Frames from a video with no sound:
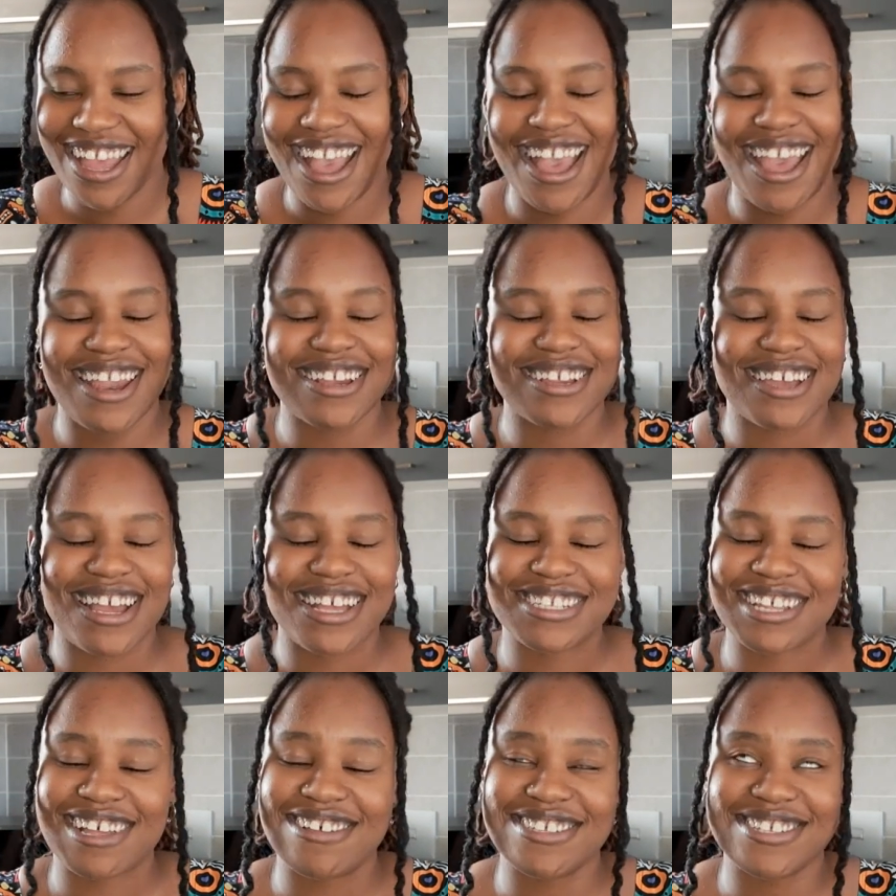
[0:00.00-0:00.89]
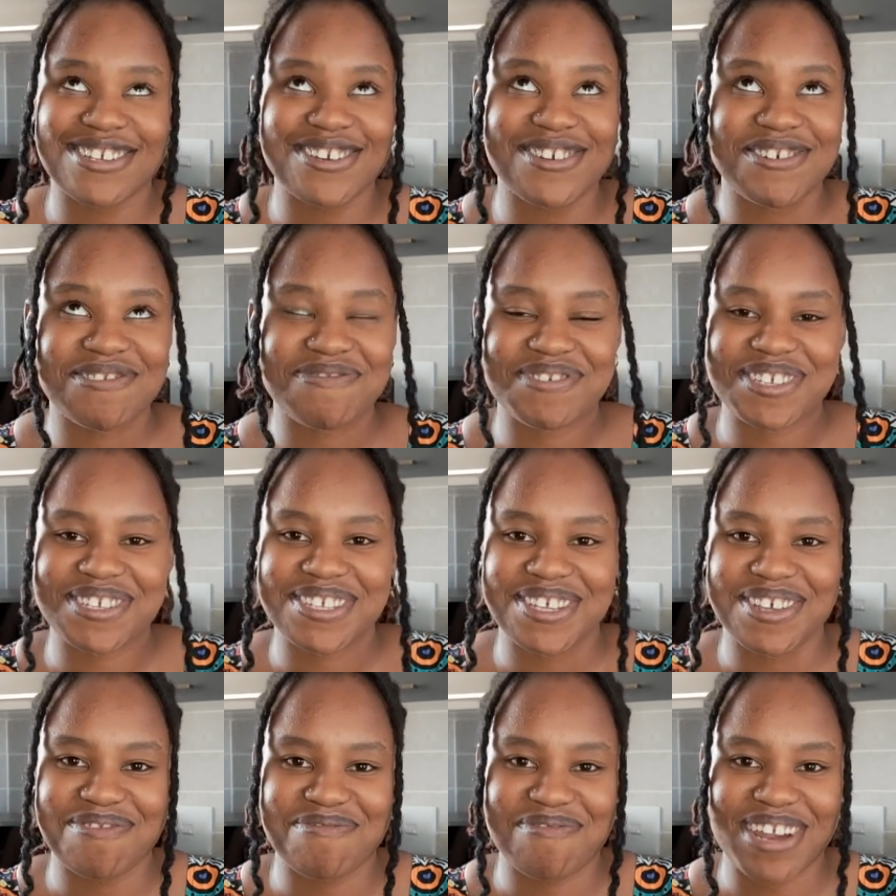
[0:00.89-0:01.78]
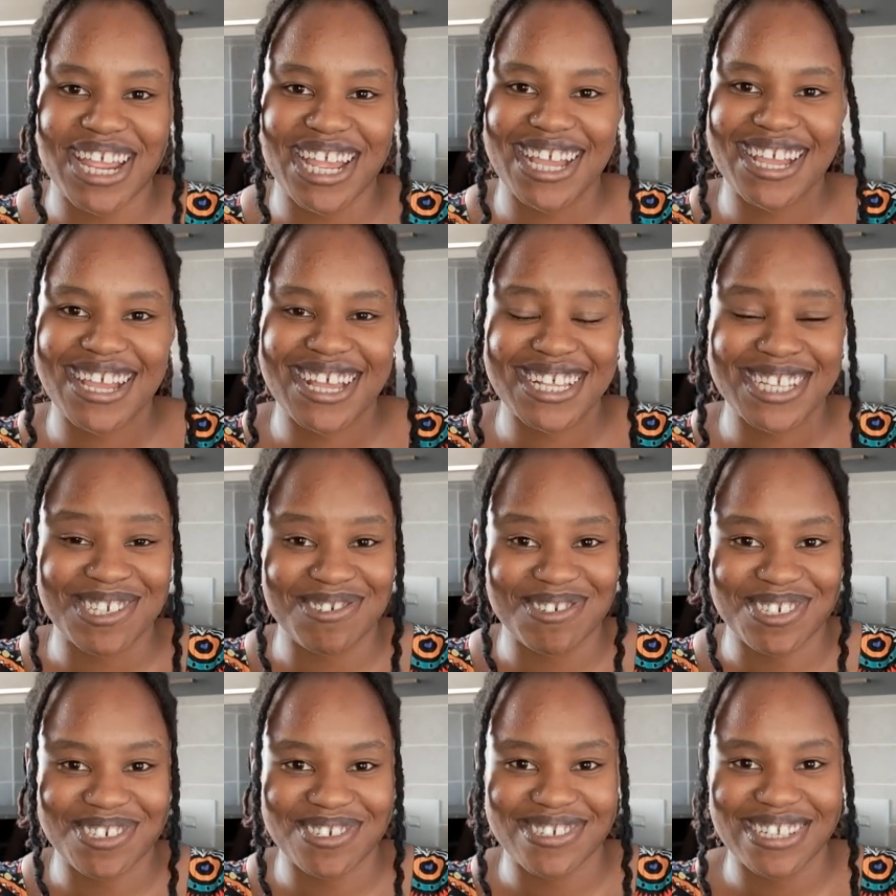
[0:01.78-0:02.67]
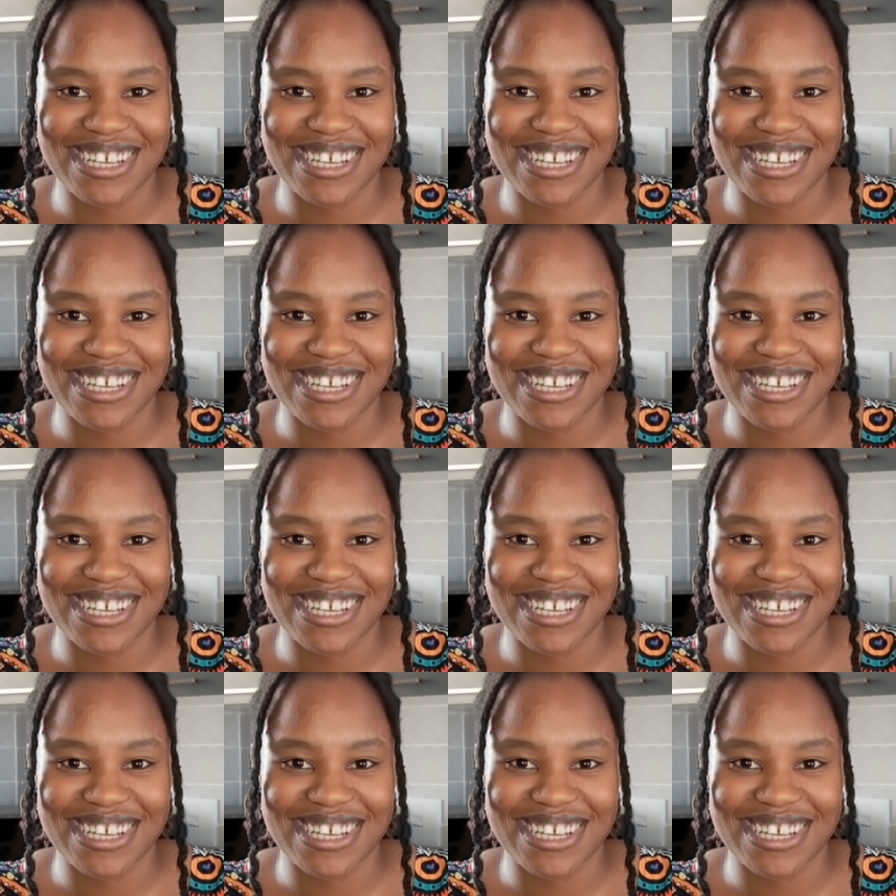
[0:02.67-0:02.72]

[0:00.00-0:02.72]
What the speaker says: And guys, I was a nervous wreck as usual.